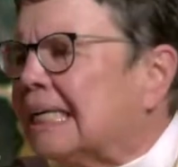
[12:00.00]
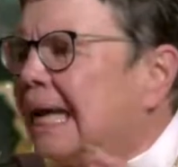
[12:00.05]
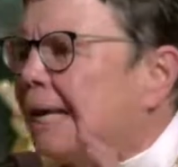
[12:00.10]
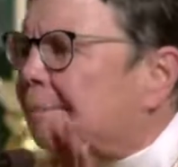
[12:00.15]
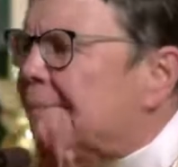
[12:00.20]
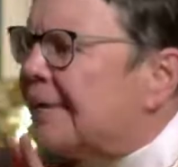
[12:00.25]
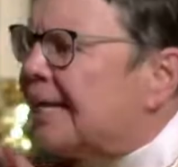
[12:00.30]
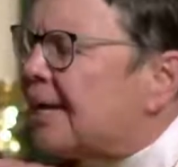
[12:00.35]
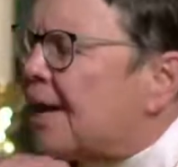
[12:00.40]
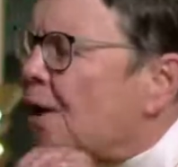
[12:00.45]

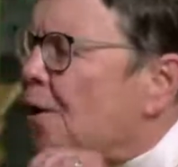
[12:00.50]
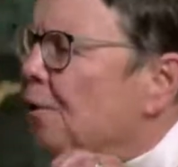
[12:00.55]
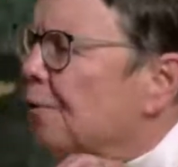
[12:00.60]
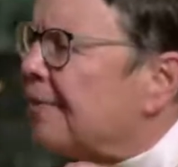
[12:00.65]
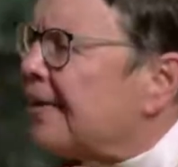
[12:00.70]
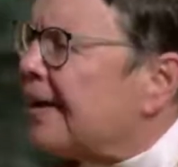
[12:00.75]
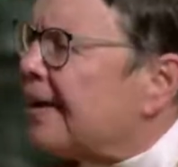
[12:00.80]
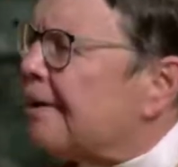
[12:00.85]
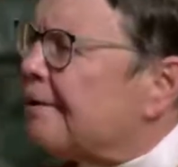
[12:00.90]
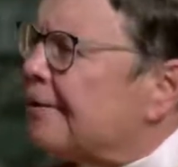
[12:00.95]
Let me go
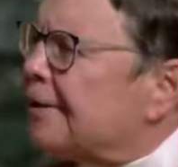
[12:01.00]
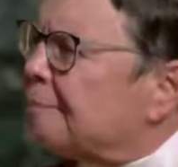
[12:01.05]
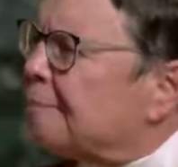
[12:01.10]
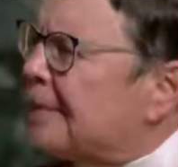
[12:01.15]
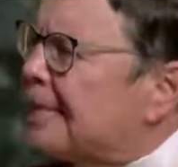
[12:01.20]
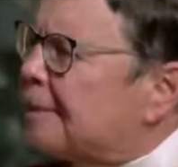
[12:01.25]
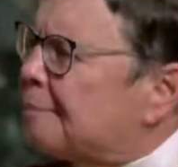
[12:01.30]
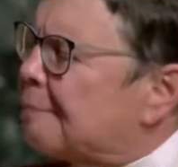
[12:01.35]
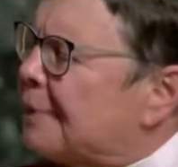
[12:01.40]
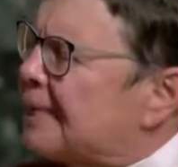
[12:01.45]
there
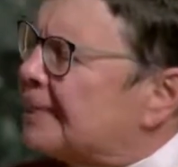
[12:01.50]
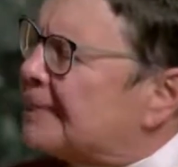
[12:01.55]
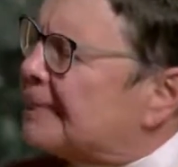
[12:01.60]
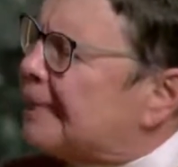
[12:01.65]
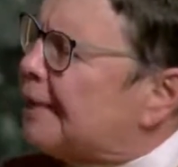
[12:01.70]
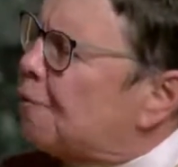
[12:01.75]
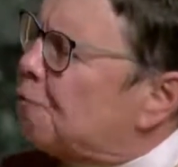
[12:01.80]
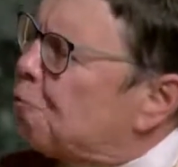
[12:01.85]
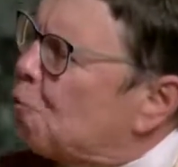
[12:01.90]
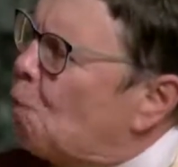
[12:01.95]
and make
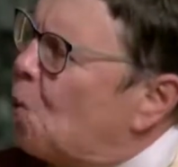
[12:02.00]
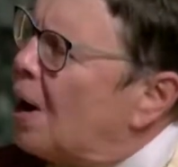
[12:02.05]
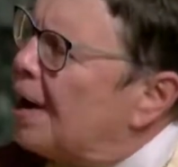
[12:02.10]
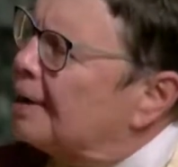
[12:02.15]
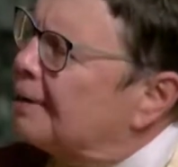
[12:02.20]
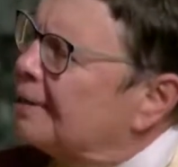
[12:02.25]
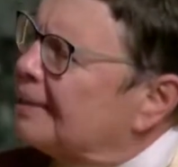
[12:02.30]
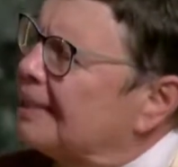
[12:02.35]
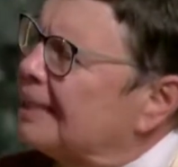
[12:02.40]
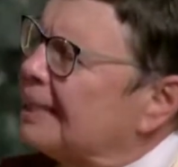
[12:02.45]
myself
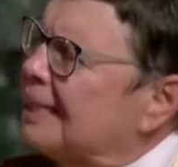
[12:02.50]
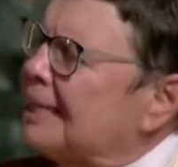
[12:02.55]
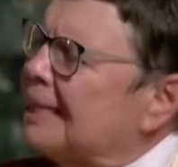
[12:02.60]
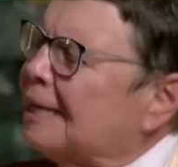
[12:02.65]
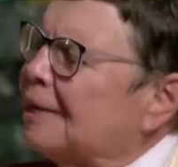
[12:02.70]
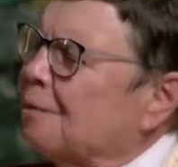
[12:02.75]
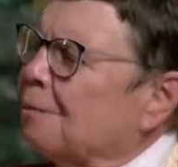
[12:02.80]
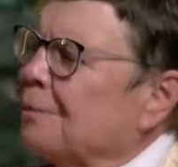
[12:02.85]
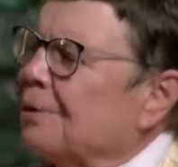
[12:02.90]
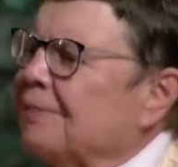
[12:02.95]
one
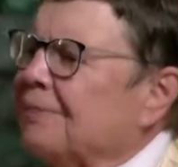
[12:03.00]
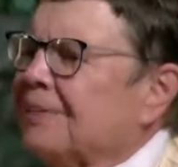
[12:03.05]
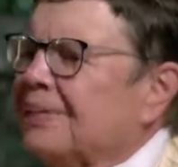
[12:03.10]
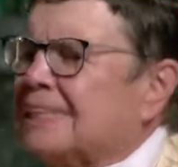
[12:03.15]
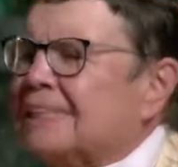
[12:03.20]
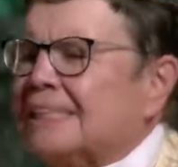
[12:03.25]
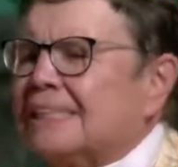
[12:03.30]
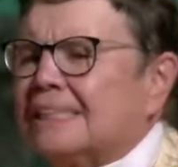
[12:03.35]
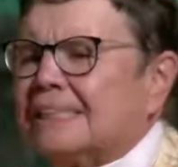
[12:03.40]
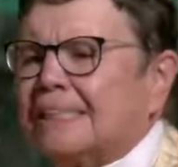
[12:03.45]
with
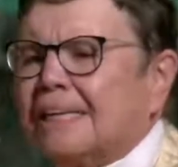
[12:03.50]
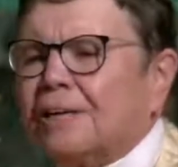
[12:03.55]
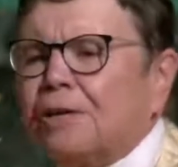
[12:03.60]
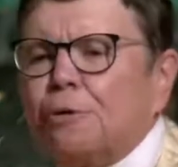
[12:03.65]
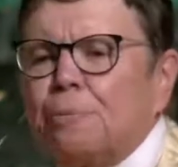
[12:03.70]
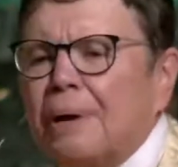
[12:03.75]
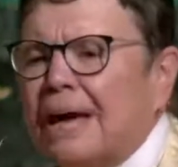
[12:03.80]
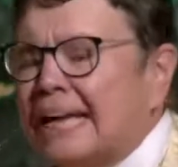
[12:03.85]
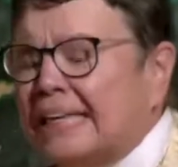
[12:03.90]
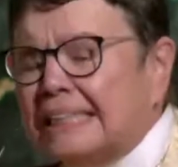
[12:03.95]
this
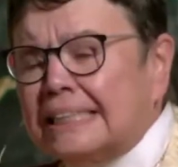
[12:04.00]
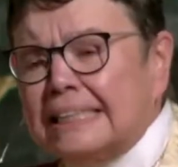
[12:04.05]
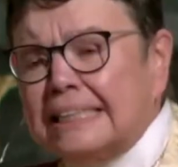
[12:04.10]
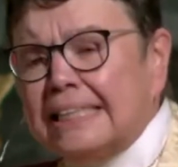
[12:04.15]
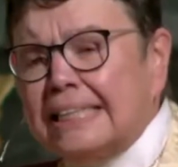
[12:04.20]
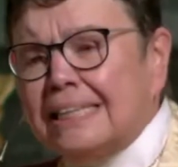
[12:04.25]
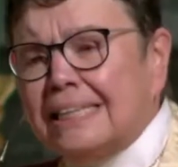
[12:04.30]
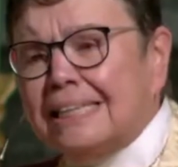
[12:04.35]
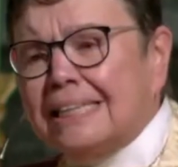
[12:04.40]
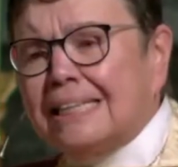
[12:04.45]

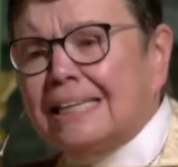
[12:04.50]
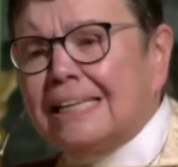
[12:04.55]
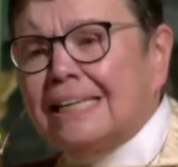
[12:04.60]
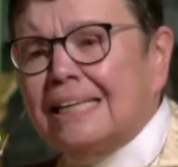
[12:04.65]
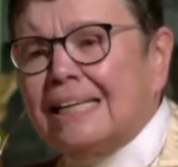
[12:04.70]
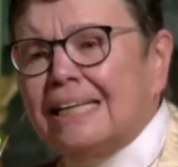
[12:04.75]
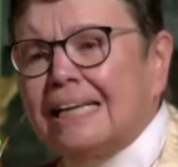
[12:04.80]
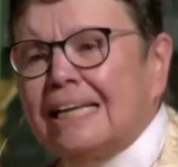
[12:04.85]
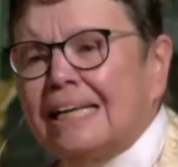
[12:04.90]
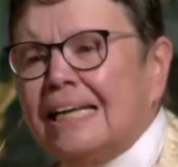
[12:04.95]
humanity
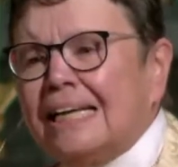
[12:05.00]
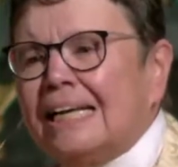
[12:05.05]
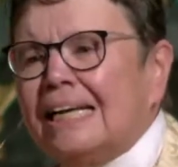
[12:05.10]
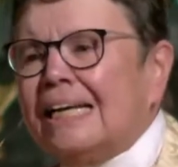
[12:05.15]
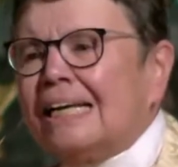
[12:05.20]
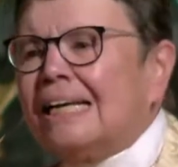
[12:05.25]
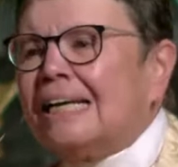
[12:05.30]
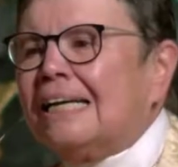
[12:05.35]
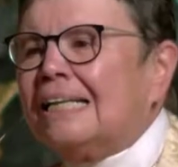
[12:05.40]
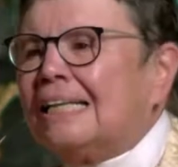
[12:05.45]

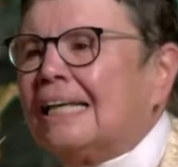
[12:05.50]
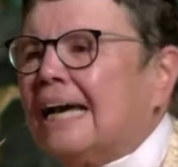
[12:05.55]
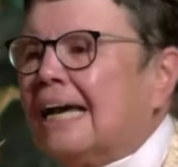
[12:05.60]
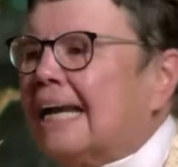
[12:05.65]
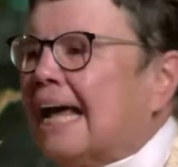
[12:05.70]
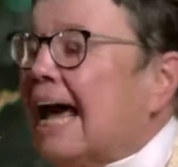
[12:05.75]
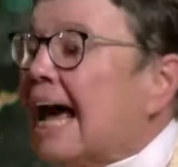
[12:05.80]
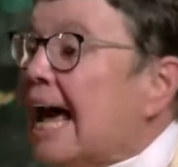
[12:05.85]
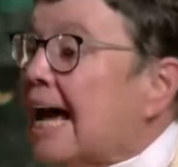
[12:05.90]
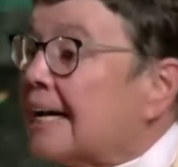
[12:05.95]

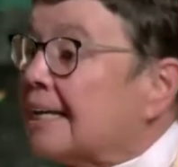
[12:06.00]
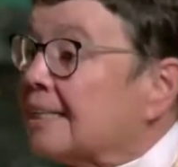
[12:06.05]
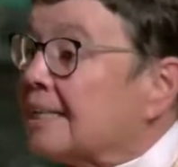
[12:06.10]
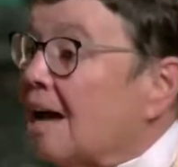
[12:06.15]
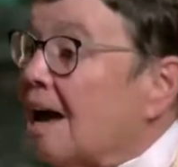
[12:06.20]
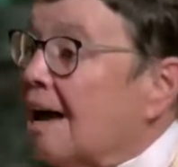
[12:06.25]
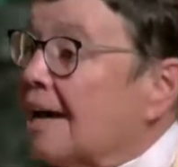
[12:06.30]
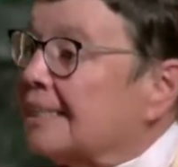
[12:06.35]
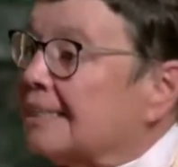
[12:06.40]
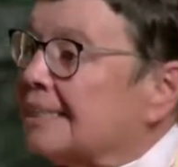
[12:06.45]
that
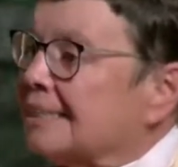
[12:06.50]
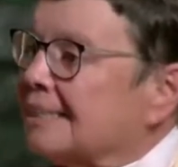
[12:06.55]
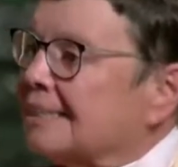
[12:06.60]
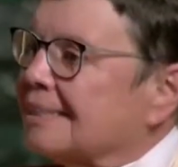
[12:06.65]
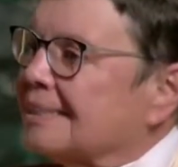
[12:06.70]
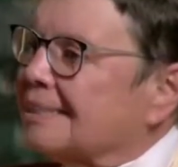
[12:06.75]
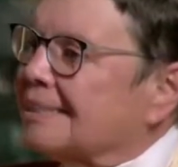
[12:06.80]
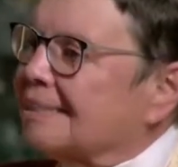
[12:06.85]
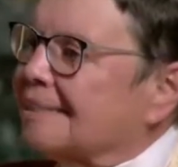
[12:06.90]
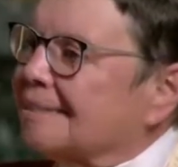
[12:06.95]

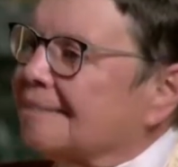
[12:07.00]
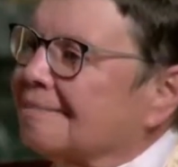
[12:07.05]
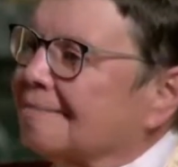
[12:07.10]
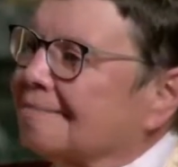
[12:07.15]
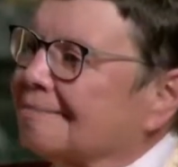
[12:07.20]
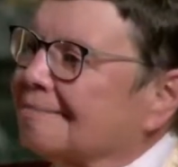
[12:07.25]
agonizes,